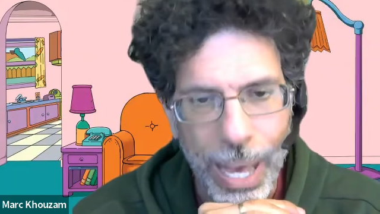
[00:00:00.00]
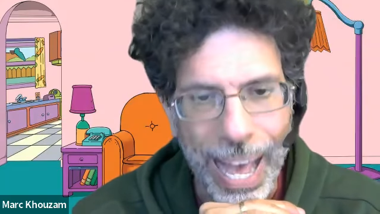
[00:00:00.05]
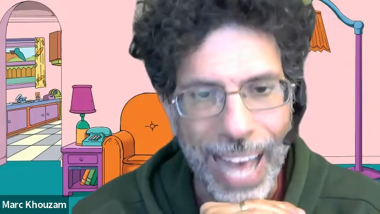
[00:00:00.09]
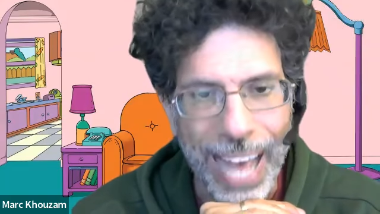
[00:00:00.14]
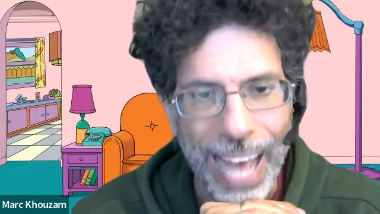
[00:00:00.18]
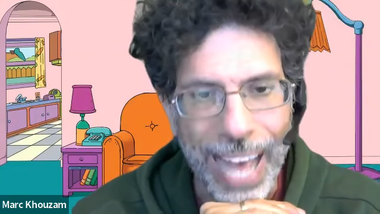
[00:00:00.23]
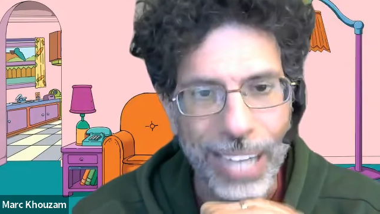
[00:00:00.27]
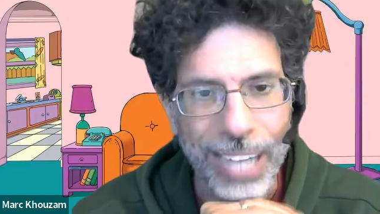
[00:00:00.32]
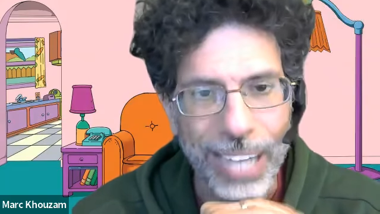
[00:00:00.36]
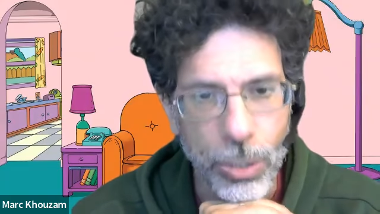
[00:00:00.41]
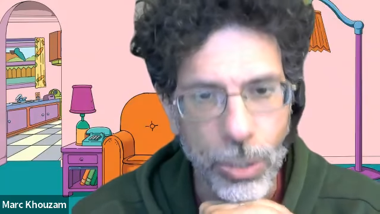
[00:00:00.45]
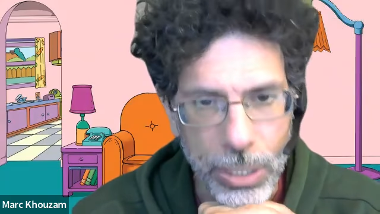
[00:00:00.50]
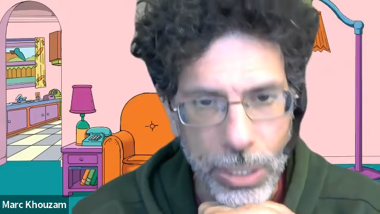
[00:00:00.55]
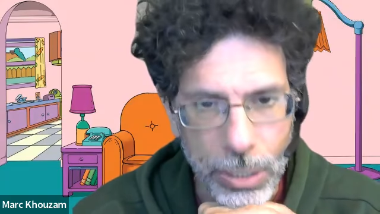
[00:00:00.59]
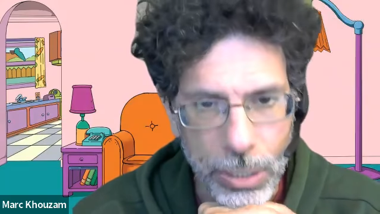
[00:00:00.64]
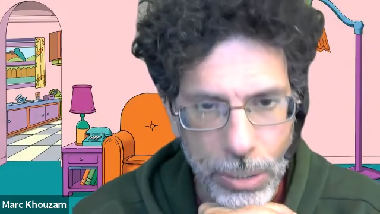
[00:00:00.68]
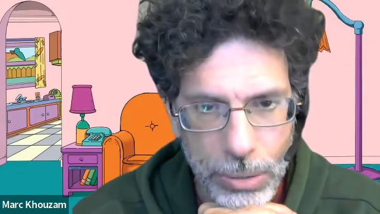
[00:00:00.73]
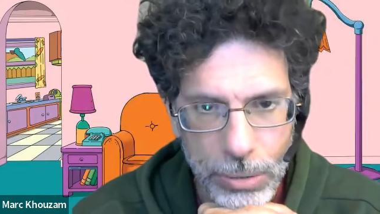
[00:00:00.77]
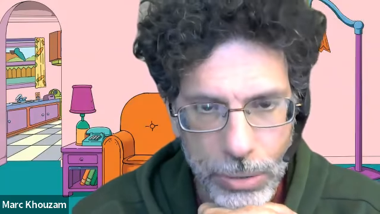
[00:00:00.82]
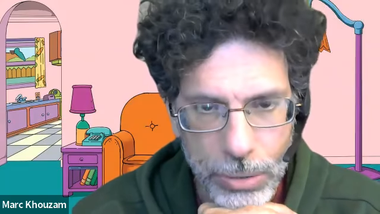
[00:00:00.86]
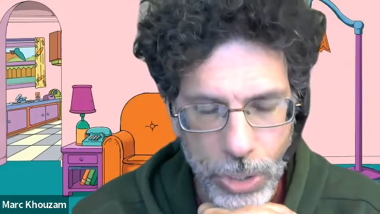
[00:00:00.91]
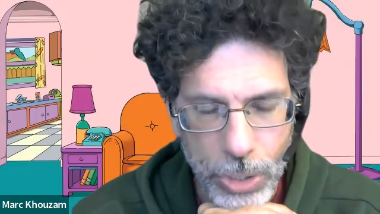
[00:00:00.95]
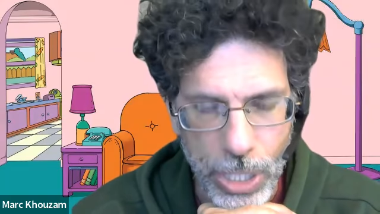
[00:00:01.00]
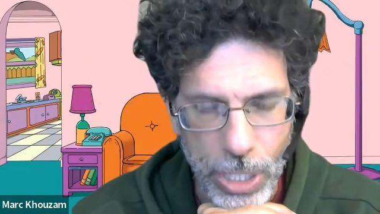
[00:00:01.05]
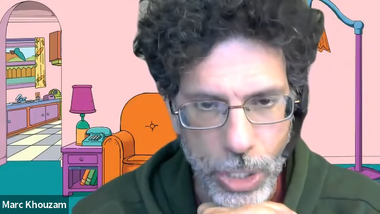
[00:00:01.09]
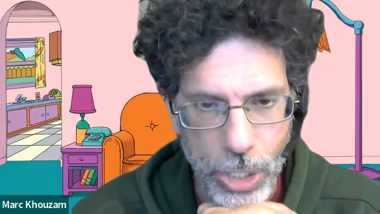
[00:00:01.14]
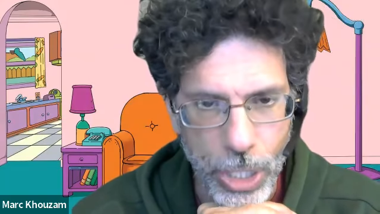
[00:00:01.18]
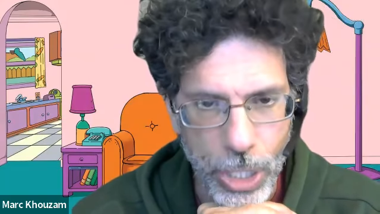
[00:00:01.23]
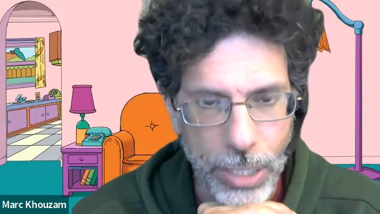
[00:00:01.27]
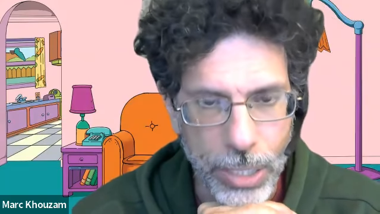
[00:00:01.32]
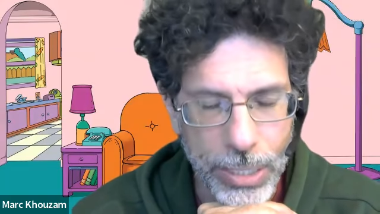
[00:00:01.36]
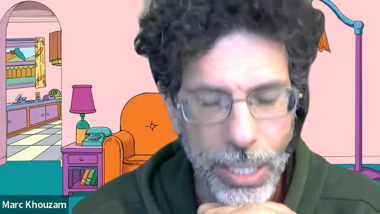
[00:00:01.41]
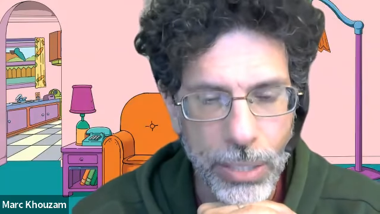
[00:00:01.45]
actually
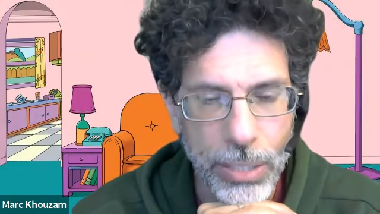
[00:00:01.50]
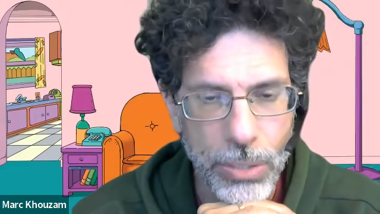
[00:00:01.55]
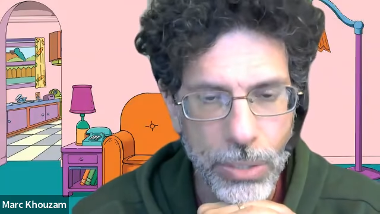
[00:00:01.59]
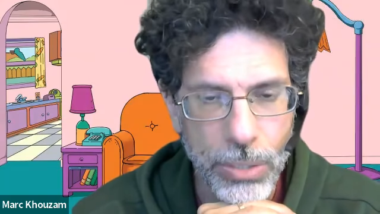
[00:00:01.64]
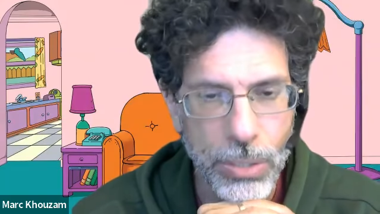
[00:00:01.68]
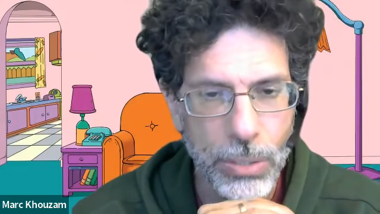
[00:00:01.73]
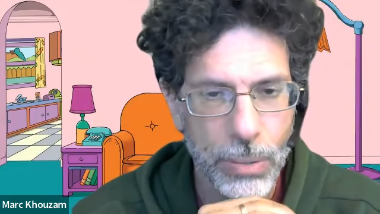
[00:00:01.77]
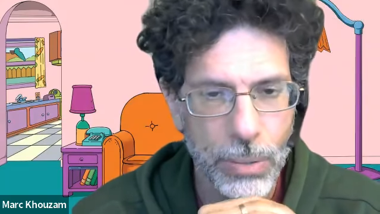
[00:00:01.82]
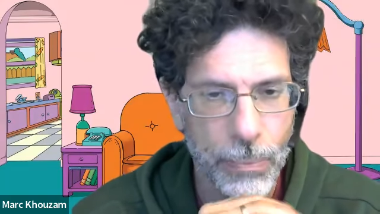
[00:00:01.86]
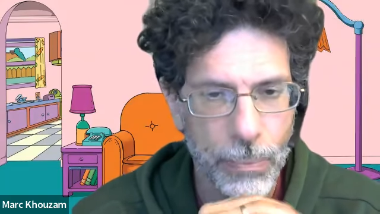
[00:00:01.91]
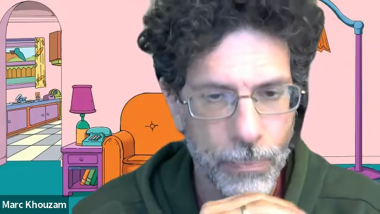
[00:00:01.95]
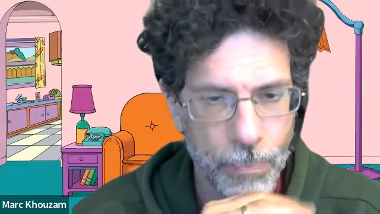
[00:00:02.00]
change contents.